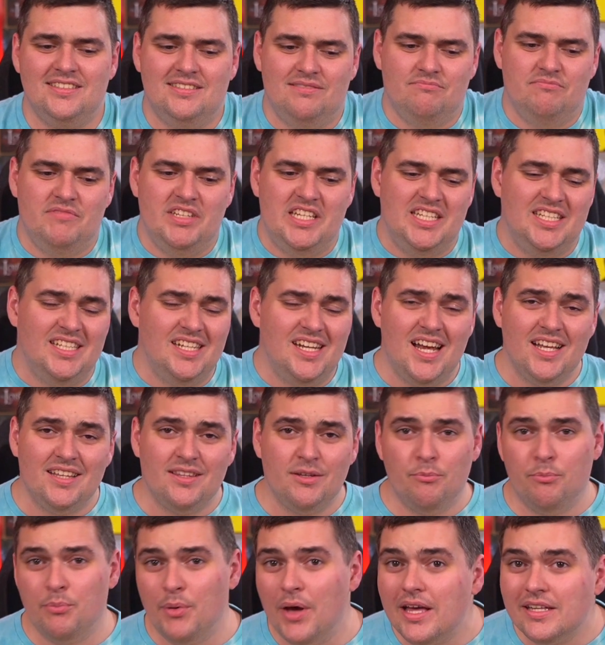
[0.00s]
he's not the
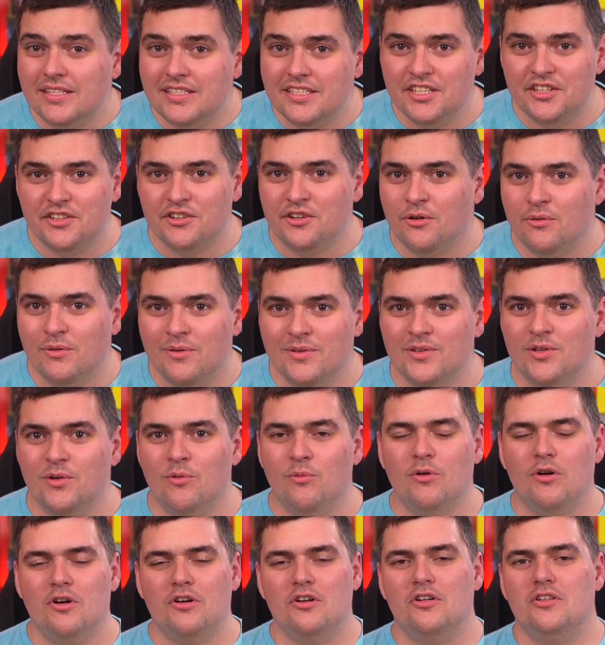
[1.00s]
best hero in the
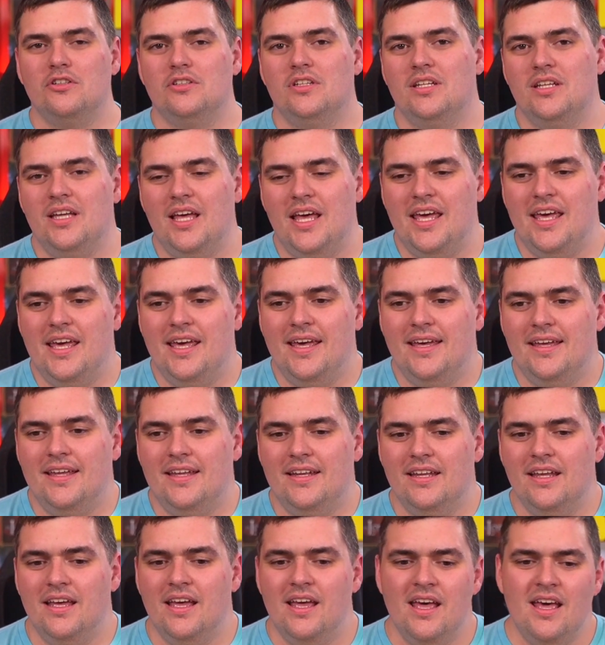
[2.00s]
world,
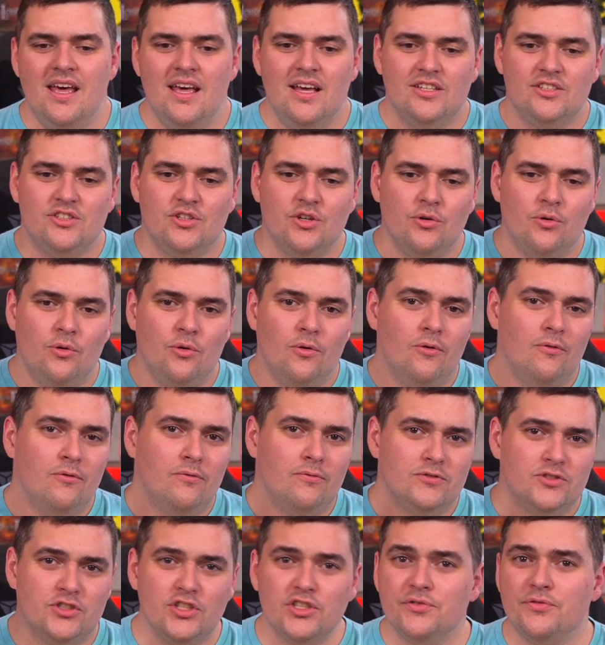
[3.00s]
and so
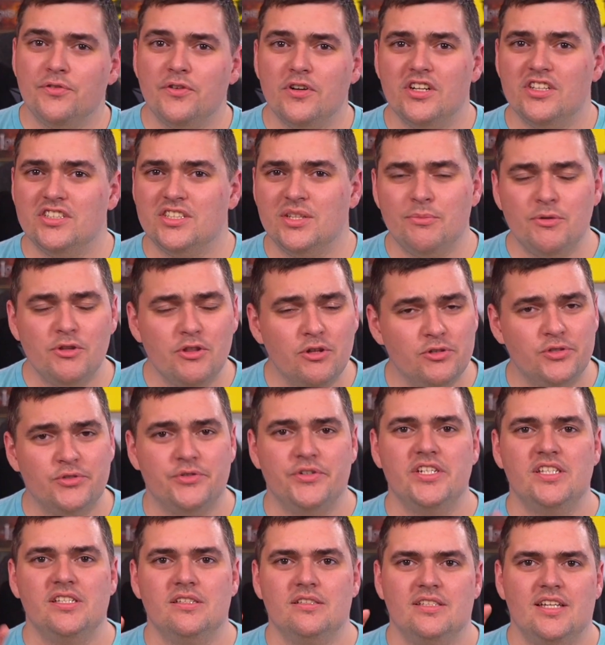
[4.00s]
just for some of those
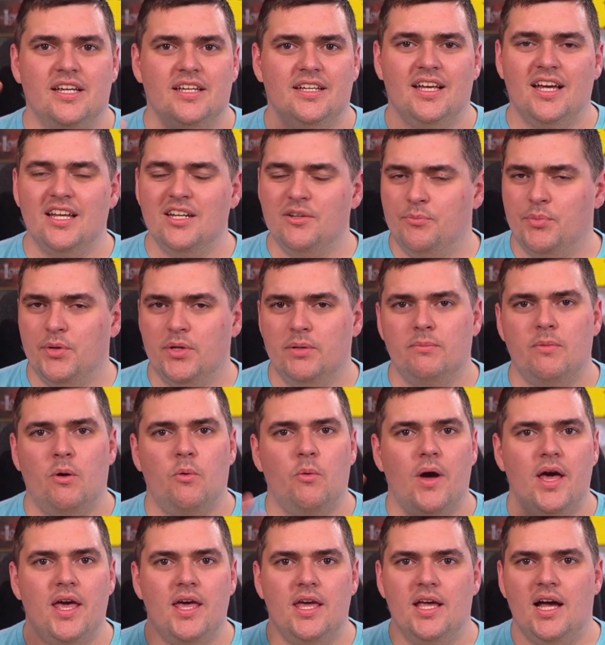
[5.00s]
reasons, I kind of put him
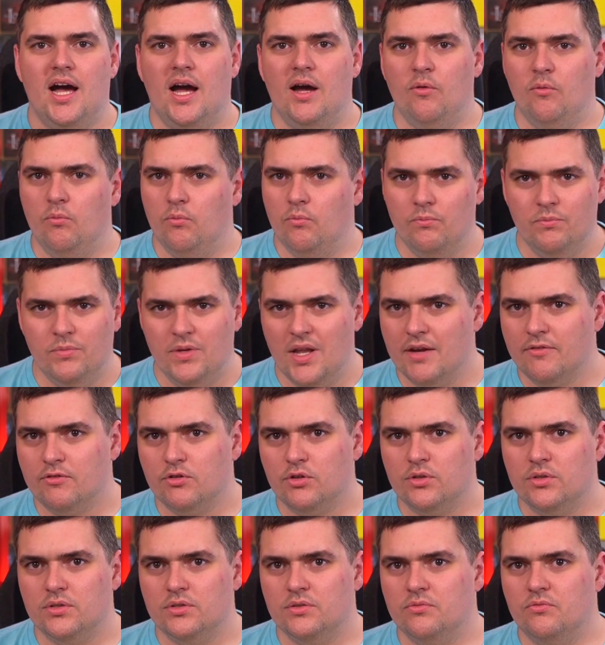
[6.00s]
away. I
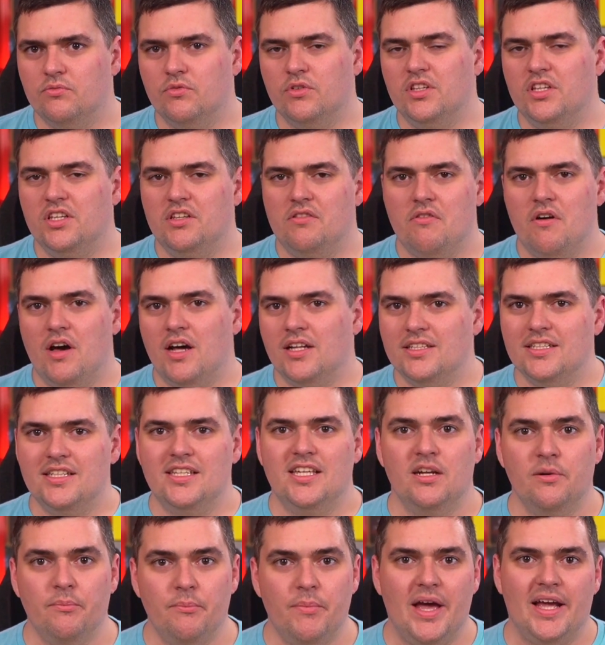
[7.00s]
never really thought to get
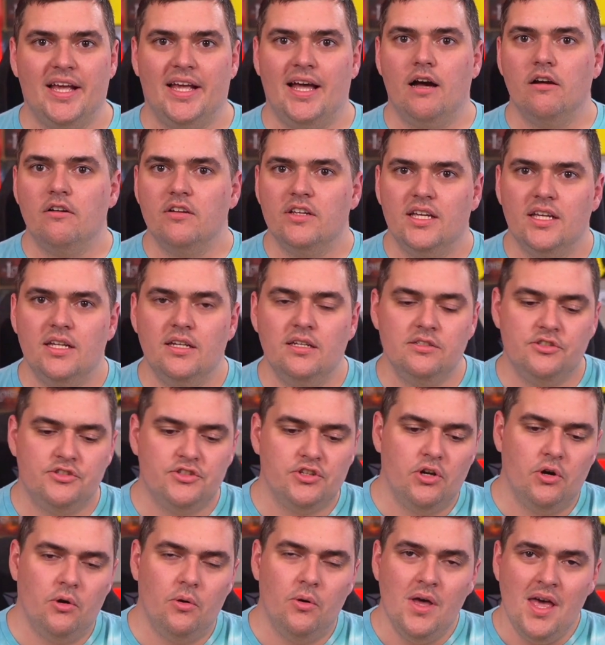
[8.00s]
him back out again. And
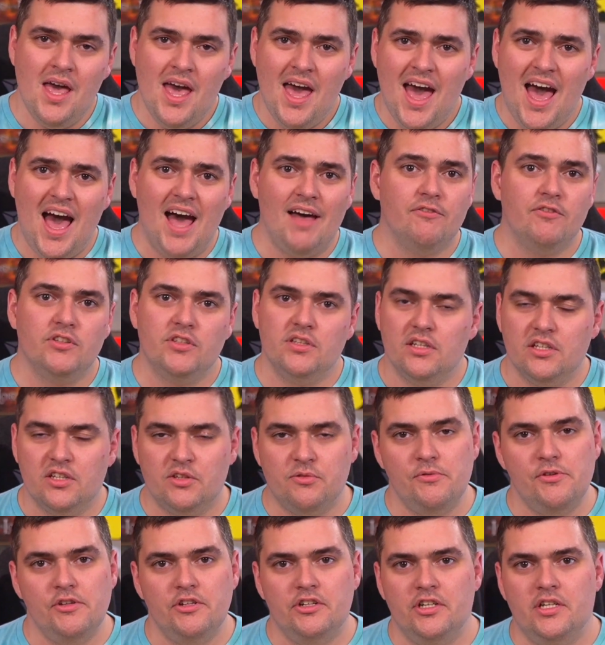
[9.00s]
so having the
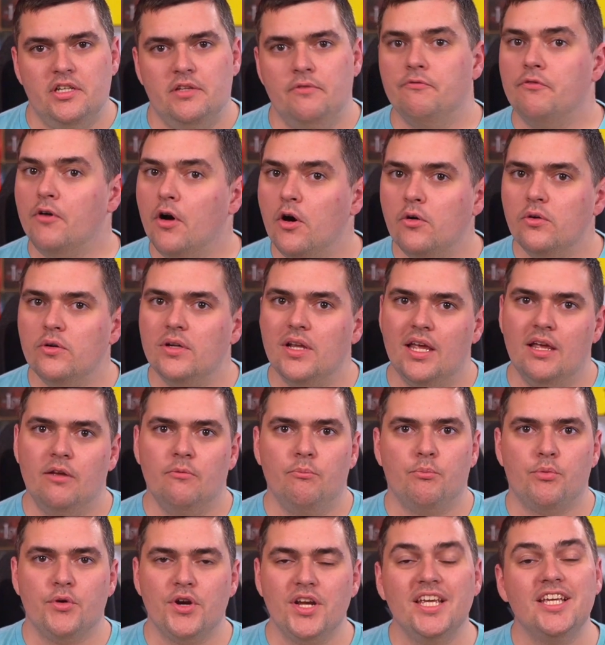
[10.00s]
community vote and
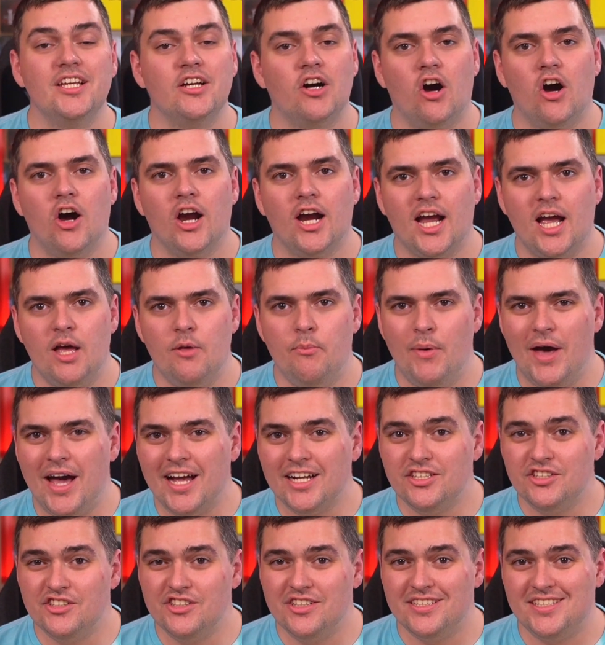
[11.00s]
bringing Hawkeye back
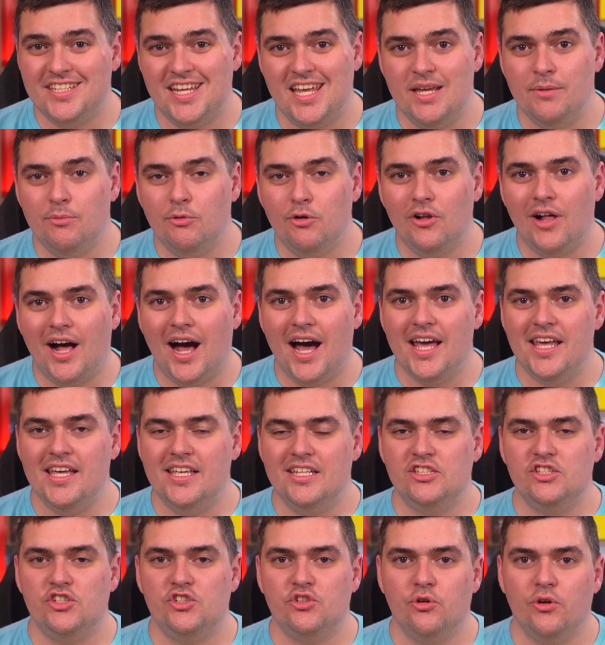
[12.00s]
to the table, I
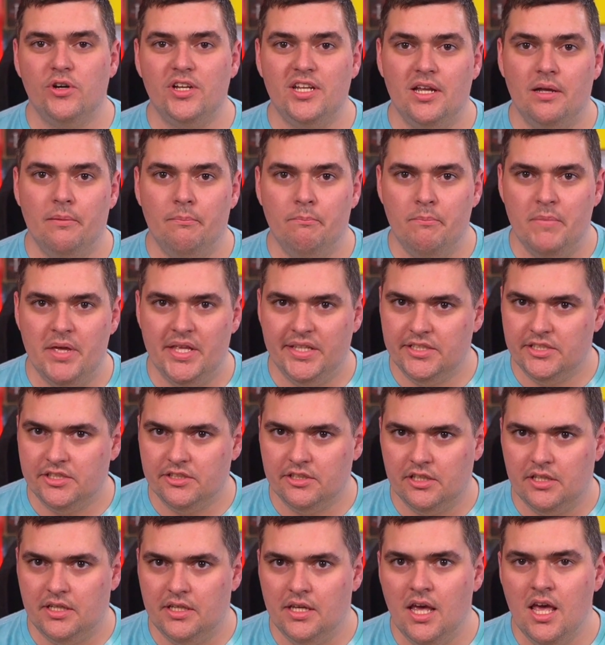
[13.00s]
enjoyed
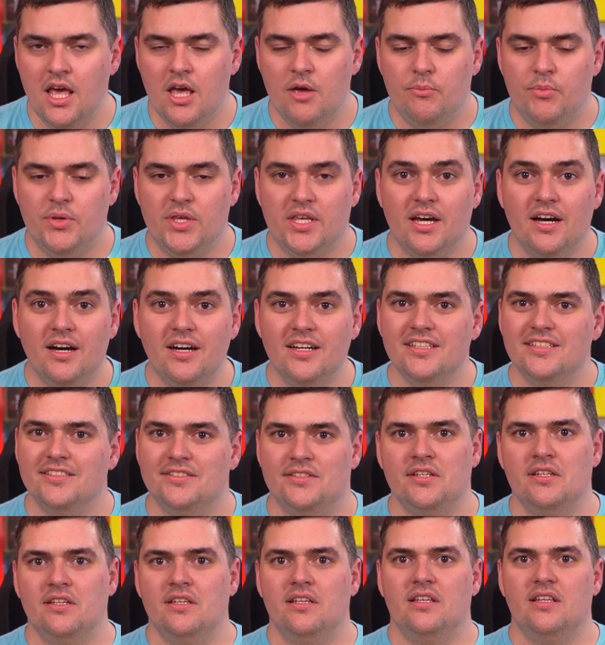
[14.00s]
immensely
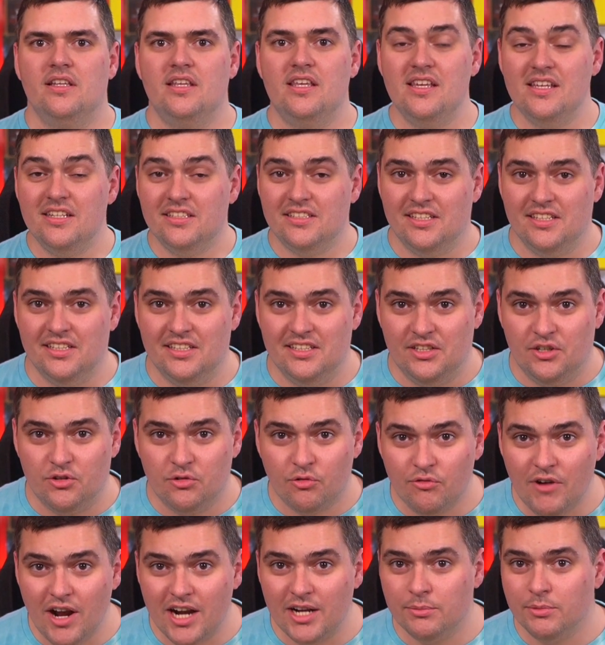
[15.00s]
because he is an
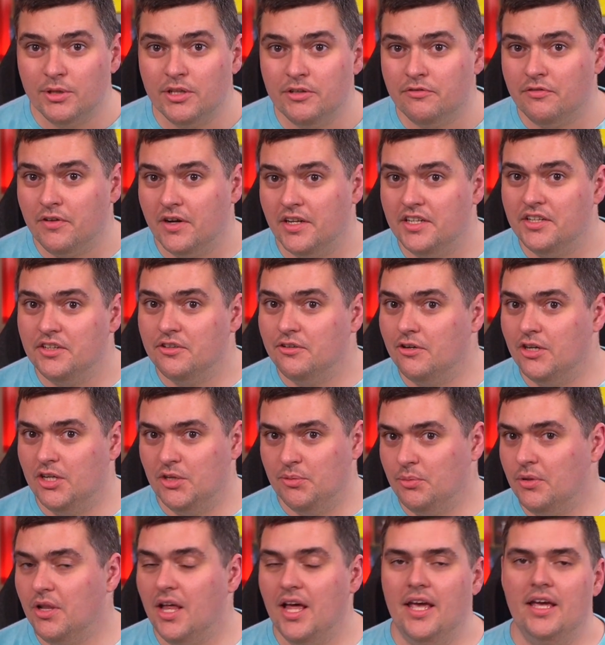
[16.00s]
incredibly fun hero to
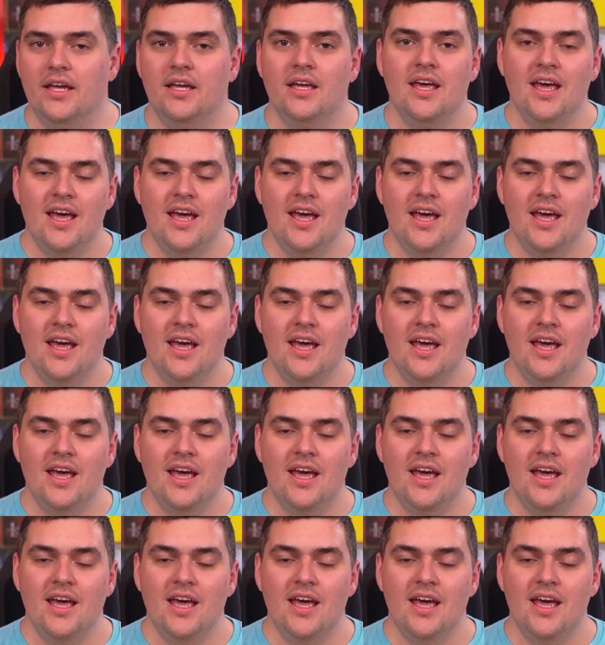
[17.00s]
play.